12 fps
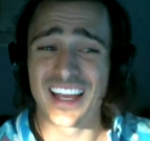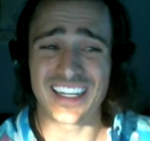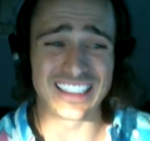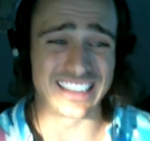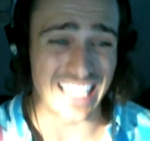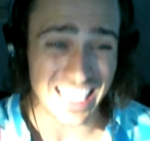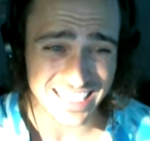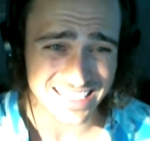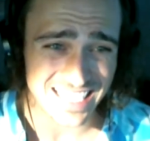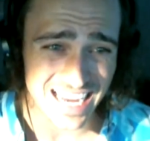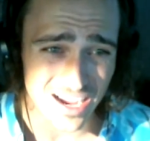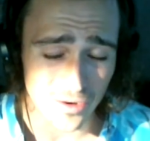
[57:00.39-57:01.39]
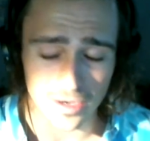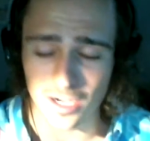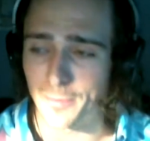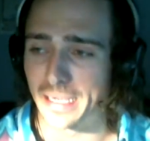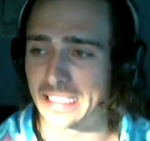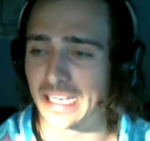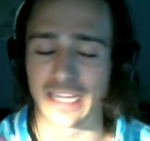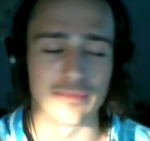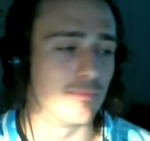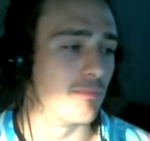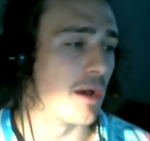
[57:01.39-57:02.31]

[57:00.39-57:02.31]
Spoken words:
Engaged now? Oh my god.